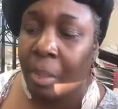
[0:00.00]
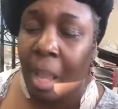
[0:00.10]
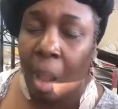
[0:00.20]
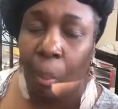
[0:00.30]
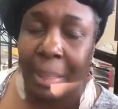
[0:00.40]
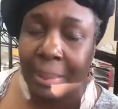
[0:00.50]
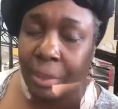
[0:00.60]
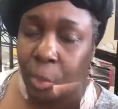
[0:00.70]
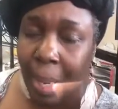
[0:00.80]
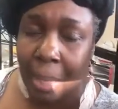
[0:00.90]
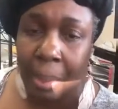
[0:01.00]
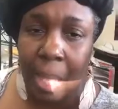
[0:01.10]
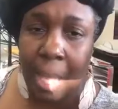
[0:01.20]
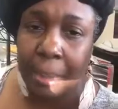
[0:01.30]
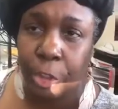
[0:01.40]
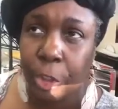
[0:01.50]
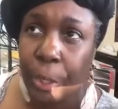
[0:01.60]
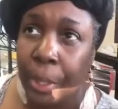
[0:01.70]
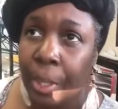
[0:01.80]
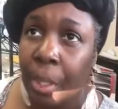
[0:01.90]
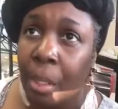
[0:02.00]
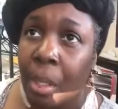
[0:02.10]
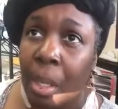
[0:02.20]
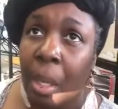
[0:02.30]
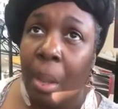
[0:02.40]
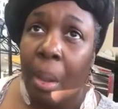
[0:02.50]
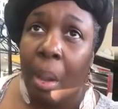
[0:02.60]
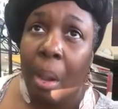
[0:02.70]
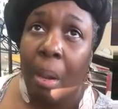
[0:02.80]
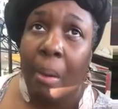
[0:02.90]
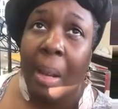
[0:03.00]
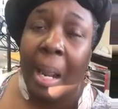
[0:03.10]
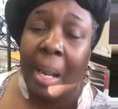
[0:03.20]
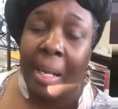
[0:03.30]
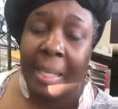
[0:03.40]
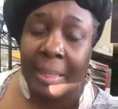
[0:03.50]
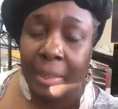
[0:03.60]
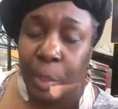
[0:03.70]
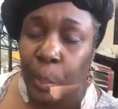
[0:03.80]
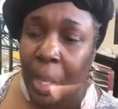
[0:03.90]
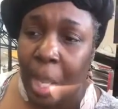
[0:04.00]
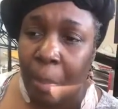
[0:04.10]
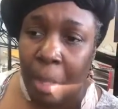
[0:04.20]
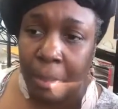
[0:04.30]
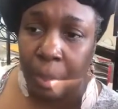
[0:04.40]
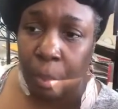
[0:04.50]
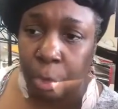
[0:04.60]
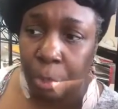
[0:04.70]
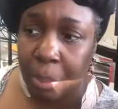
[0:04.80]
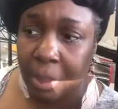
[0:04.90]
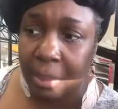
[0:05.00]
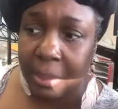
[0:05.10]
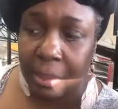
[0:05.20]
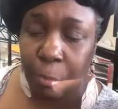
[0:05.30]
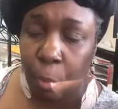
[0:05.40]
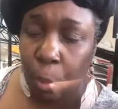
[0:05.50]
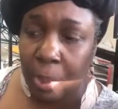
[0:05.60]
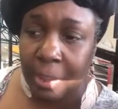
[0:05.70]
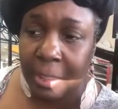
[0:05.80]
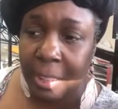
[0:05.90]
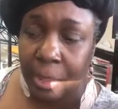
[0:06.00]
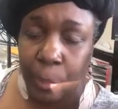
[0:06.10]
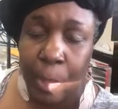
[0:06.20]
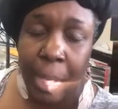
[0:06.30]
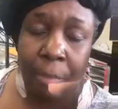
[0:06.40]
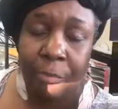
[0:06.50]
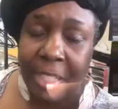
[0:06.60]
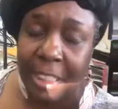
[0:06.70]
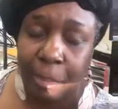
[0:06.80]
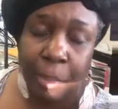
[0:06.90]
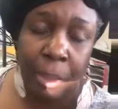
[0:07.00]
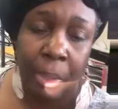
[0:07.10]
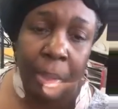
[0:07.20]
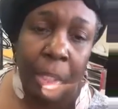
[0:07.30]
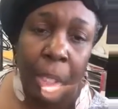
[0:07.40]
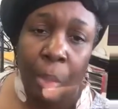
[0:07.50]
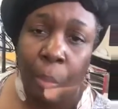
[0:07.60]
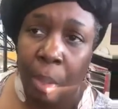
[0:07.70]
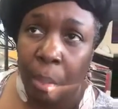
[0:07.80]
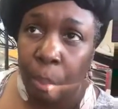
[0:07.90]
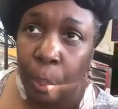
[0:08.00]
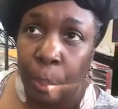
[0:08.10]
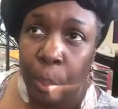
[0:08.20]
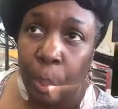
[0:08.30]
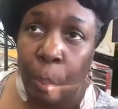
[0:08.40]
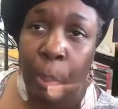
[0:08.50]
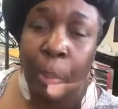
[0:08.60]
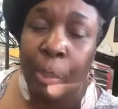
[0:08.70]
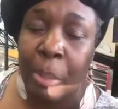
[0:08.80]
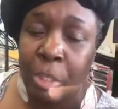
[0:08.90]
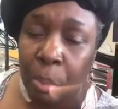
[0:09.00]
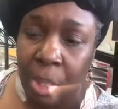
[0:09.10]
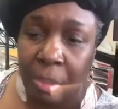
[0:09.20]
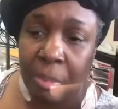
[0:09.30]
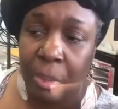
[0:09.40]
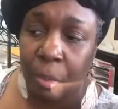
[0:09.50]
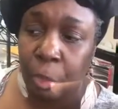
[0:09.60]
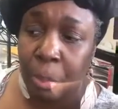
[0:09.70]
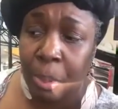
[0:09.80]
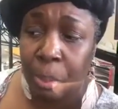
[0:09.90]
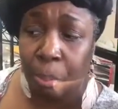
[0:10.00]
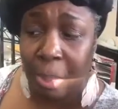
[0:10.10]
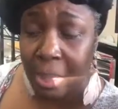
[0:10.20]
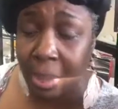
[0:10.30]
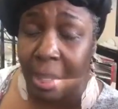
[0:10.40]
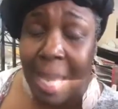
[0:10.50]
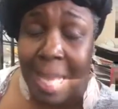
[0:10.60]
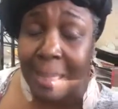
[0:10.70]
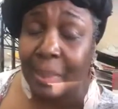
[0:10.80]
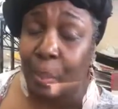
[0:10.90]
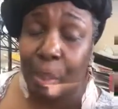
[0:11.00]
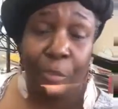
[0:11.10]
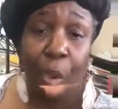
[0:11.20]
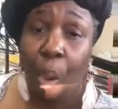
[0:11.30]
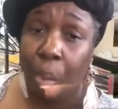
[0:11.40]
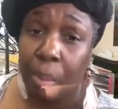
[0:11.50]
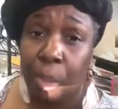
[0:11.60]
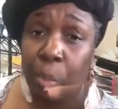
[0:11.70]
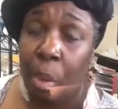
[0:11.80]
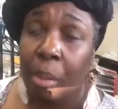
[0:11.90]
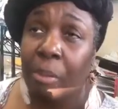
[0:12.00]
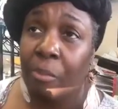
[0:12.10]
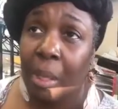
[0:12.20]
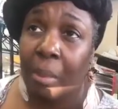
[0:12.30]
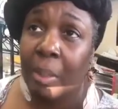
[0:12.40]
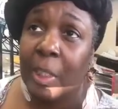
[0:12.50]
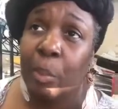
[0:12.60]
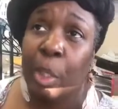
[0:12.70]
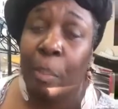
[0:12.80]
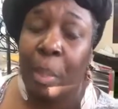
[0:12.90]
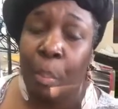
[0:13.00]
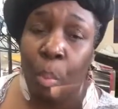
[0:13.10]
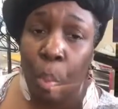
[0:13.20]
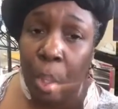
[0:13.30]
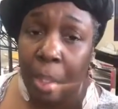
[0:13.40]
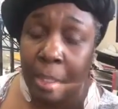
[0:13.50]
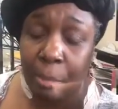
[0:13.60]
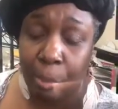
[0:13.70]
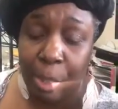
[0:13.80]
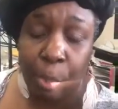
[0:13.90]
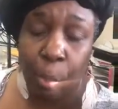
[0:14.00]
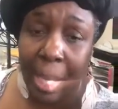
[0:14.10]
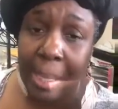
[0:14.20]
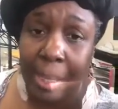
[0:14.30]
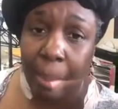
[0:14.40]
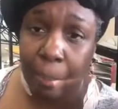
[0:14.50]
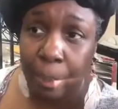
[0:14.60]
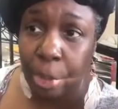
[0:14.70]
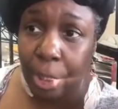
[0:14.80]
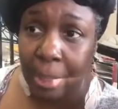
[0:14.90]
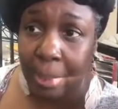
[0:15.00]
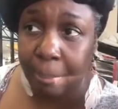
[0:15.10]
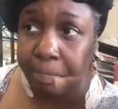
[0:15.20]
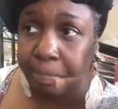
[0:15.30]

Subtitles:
Always try to like, share our Instagram, our social medias for us, Instagram, Facebook, We're on Google. We pretty much on every social media. So if all of you all can follow us, it will be greatly appreciated.